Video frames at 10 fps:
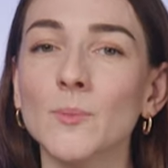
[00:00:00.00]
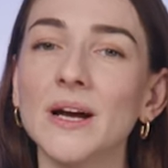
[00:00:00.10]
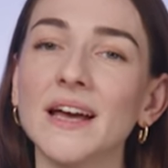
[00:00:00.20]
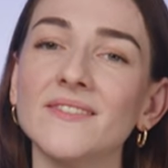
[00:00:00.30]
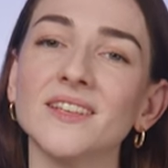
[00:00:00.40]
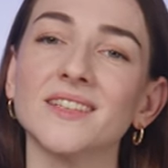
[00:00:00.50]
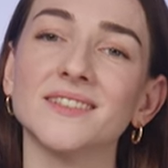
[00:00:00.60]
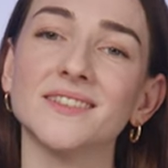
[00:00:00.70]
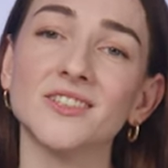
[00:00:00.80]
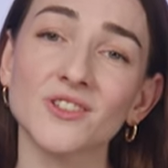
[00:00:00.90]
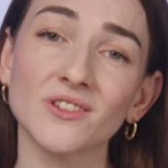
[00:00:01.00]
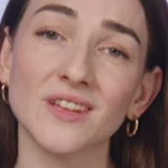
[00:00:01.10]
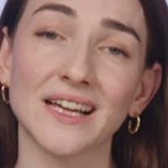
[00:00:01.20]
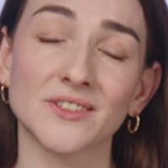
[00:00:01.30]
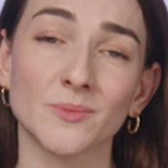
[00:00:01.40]
By having an additional
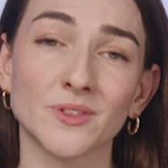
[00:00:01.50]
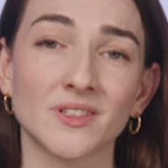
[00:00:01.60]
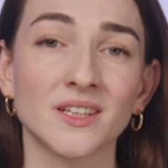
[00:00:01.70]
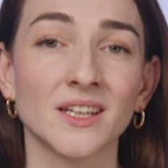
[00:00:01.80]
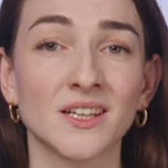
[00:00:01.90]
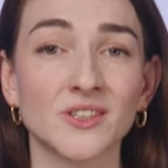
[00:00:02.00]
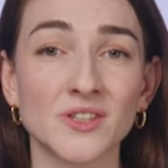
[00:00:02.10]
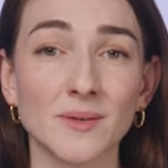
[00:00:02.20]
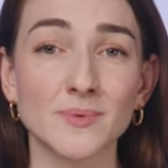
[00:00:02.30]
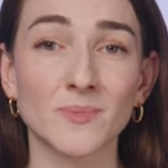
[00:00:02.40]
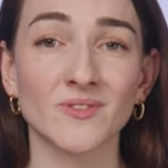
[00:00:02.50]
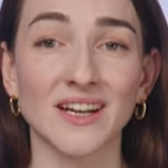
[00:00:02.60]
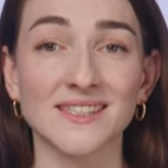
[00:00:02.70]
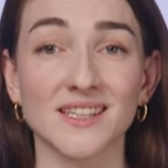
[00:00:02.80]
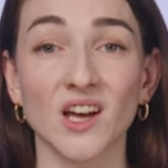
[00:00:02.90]
attribute, Chips
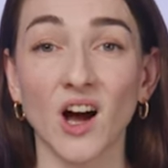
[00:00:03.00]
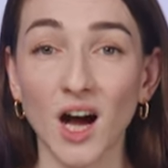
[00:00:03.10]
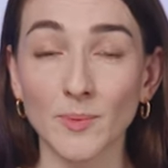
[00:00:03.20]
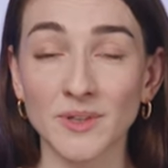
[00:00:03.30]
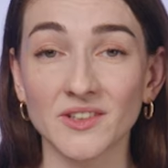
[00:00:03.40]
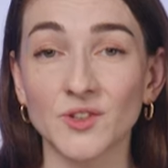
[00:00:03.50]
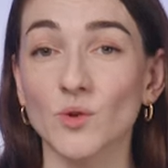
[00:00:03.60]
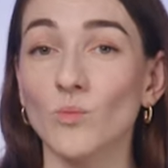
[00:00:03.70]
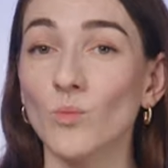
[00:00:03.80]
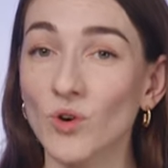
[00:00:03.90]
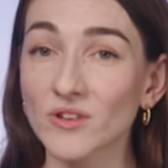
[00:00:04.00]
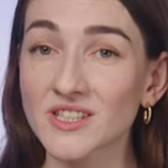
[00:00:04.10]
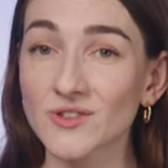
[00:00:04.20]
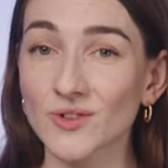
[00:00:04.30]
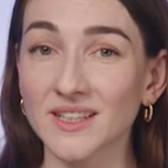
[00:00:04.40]
provides an opt-in to a more
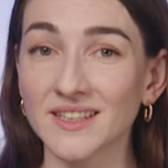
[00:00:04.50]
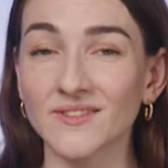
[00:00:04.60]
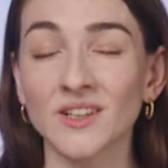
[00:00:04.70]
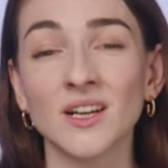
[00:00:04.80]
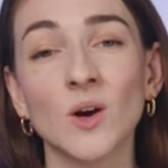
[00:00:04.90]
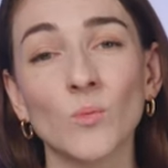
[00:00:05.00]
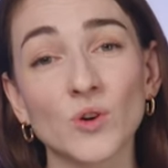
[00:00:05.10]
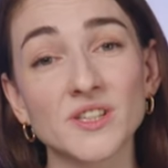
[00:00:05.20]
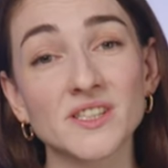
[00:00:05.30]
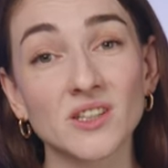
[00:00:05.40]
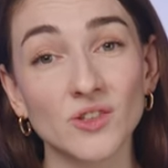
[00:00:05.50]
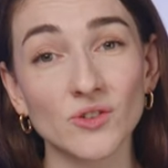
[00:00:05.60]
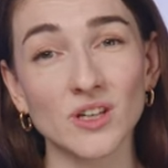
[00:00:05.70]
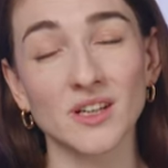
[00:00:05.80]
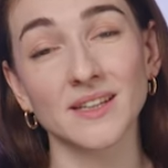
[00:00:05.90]
restrictive, more
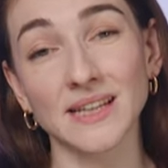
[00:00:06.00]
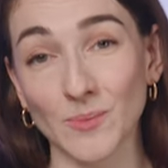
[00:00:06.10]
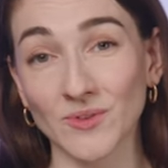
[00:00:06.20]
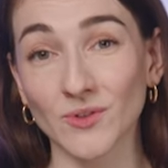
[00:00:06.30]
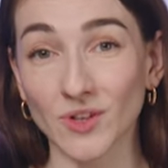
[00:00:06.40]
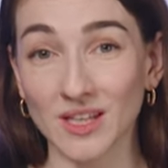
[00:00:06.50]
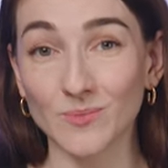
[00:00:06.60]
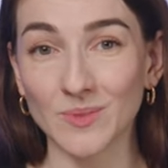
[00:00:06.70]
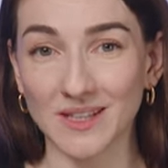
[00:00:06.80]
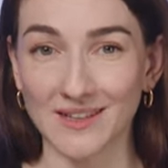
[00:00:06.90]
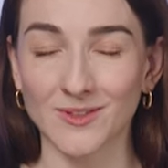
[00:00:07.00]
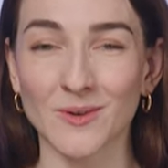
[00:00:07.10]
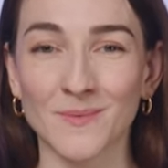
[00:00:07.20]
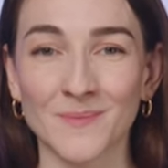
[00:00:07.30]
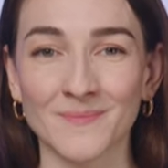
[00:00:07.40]
secure type of cookie
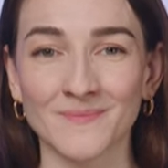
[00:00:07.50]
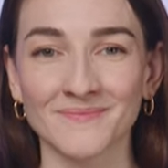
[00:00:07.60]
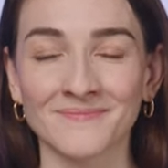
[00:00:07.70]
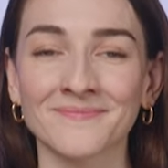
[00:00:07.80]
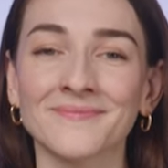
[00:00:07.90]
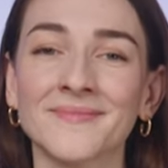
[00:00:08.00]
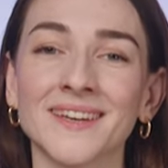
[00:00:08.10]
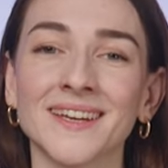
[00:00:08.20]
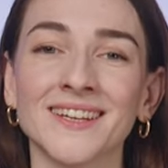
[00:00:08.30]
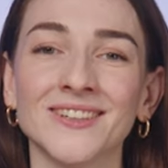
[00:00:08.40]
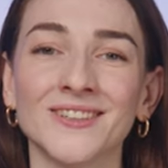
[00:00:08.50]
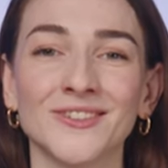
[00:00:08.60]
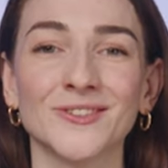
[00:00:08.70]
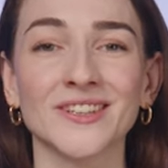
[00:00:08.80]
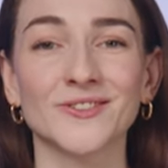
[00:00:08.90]
behavior.
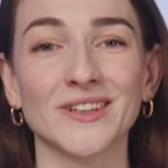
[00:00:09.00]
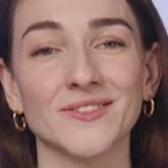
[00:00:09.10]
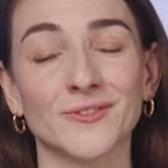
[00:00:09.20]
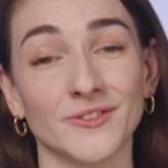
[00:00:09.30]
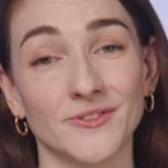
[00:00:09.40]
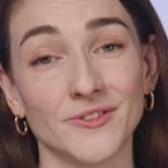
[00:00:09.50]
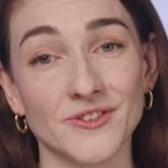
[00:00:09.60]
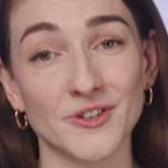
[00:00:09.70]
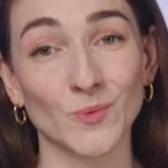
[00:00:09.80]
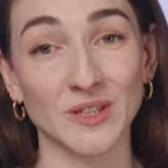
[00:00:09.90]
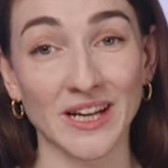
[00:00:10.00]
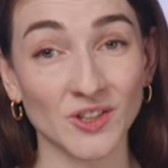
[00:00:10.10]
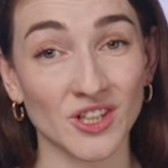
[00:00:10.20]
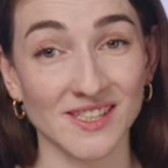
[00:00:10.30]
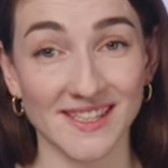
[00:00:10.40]
To get ready for the future
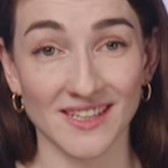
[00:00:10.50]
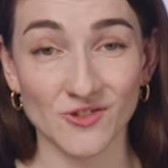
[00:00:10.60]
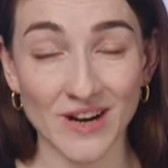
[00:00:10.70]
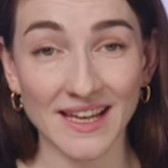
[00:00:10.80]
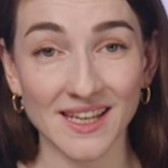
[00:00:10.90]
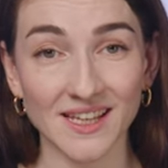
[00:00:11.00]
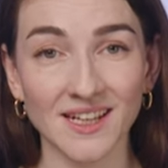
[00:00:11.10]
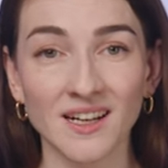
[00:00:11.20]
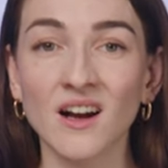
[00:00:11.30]
without cross-site tracking,